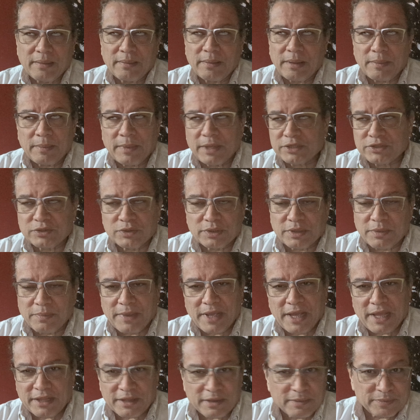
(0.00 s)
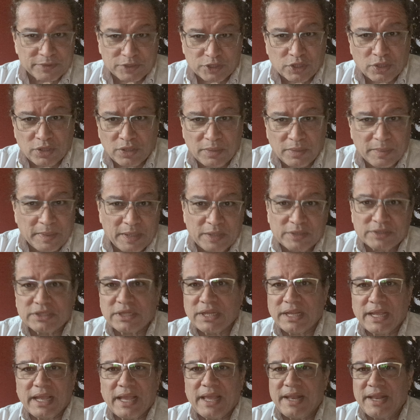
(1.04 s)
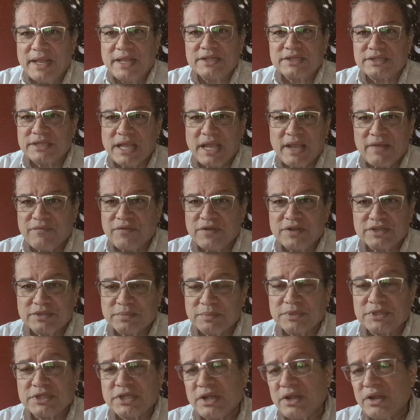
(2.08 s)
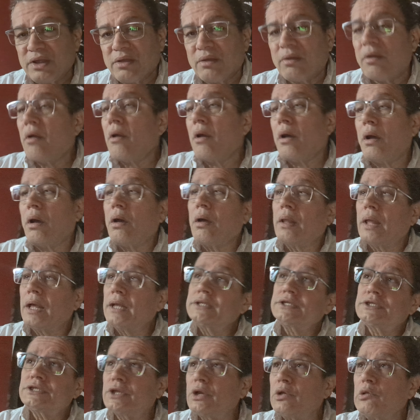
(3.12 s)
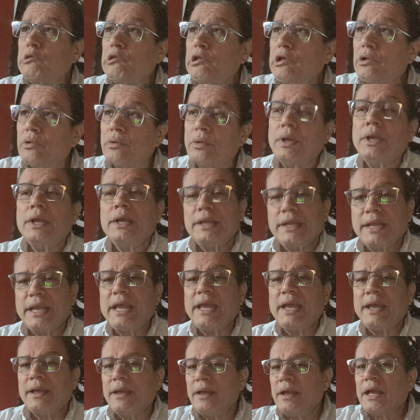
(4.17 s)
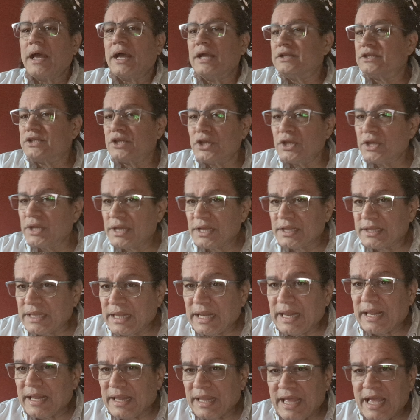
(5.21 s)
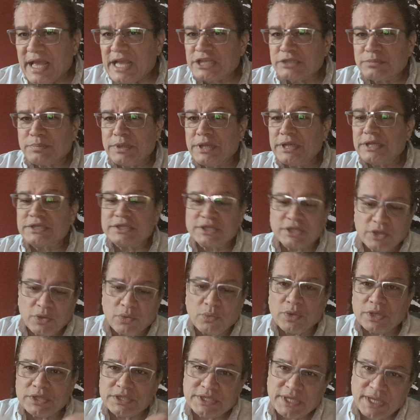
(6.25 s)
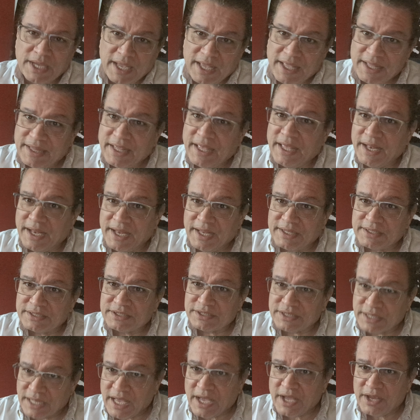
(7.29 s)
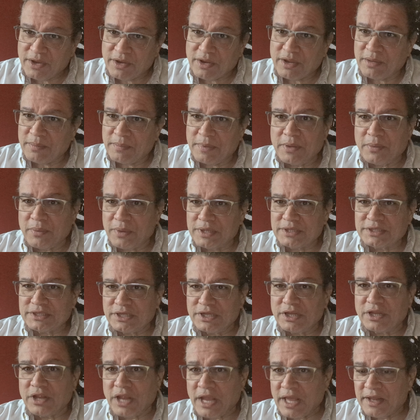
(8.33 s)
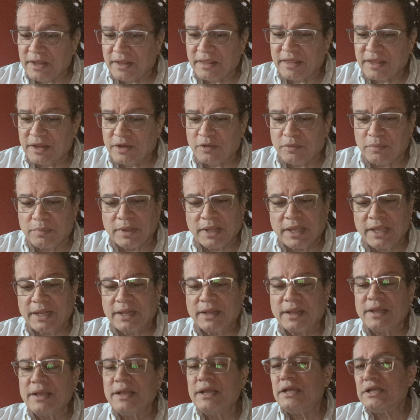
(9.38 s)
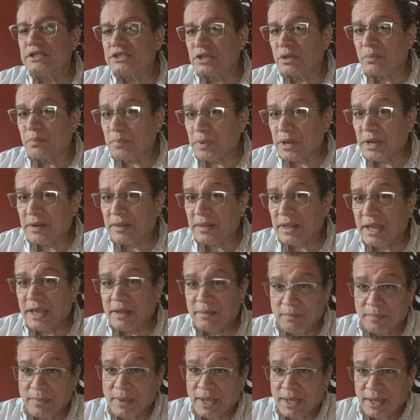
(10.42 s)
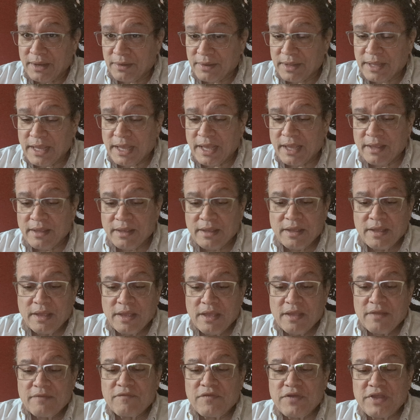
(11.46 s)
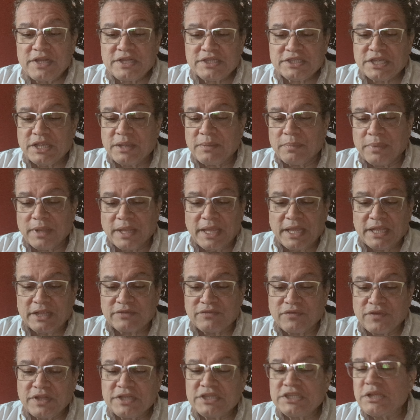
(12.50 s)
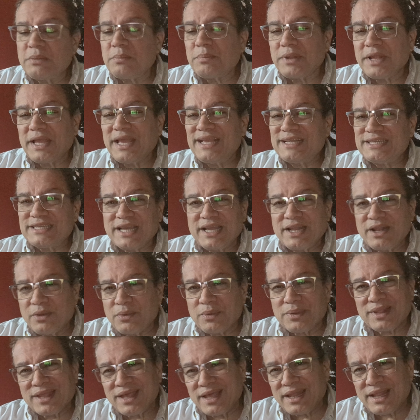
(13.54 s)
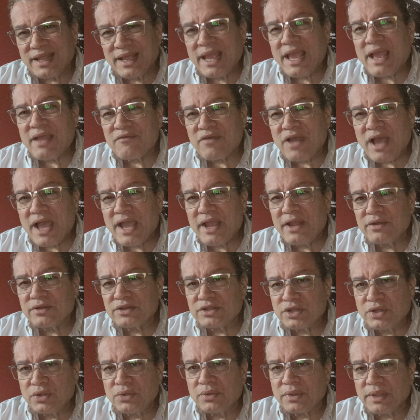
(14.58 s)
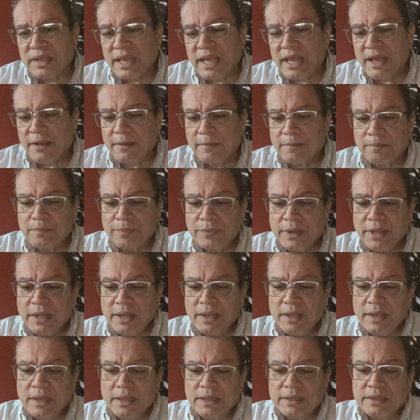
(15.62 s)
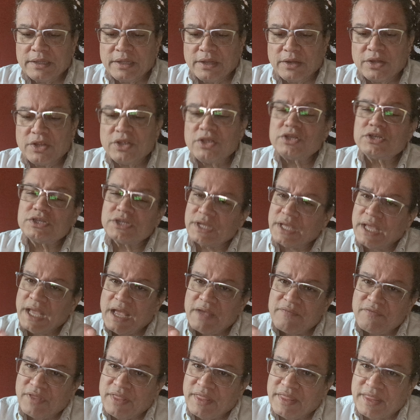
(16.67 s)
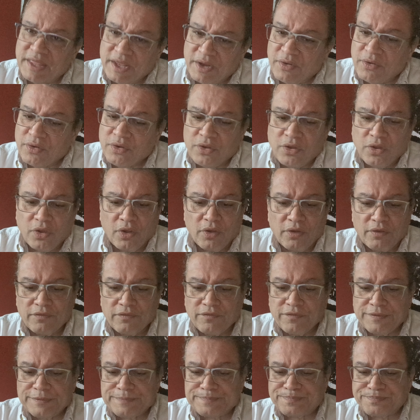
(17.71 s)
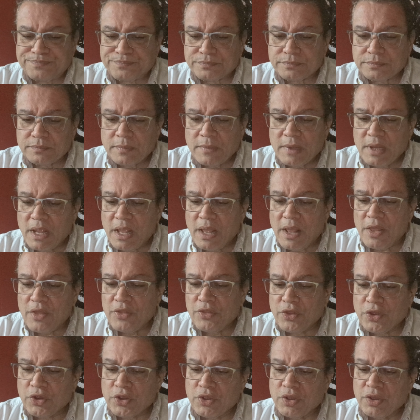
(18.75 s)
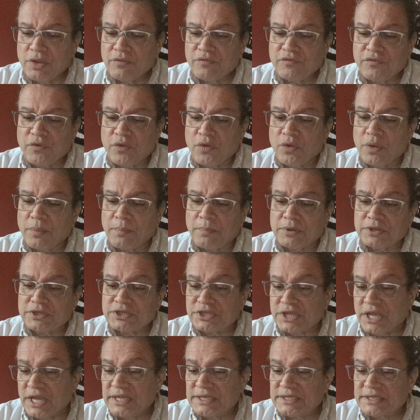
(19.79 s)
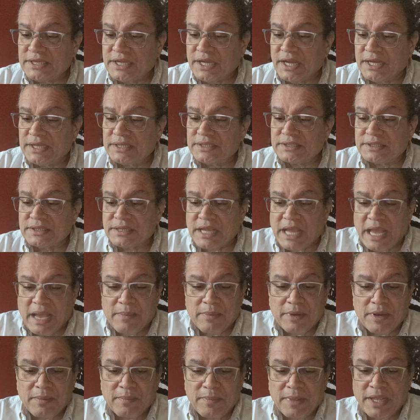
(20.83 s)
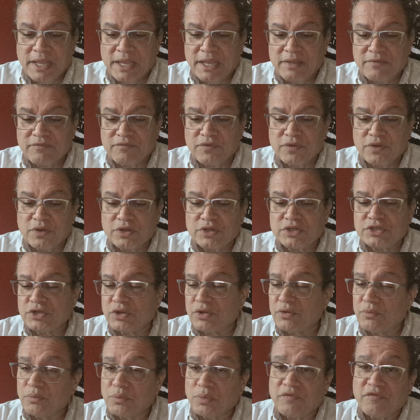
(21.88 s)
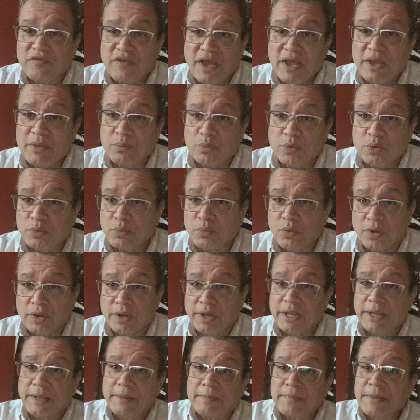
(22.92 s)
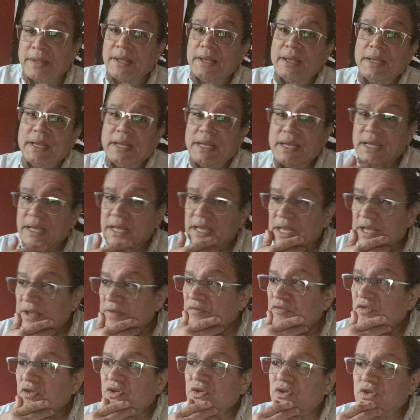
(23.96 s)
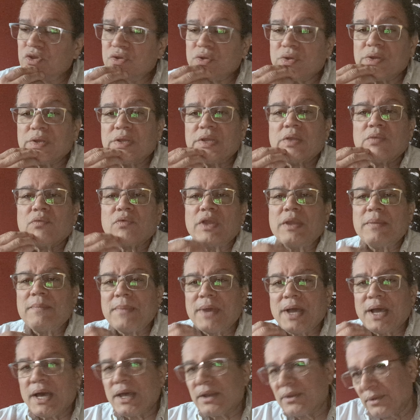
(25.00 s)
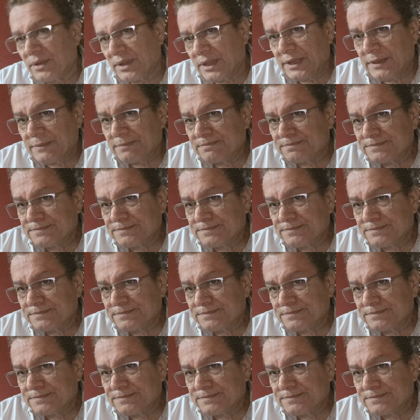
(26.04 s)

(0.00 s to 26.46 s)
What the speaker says: I'm not sure what the math is, but you're going to lose like an inch, half inch of material. Oh, that's so little. Yeah, until you get to that last piece and you wish you had that inch. Now you're going to be wishing you had a thinner blade. So bear that in mind, okay? Finishing blades. Finishing blades, I know what that, they have higher tooth count. They usually have a thinner kerf. They're good for precise cuts, cabinet making, furniture, and fine woodworking. If you're doing remodeling,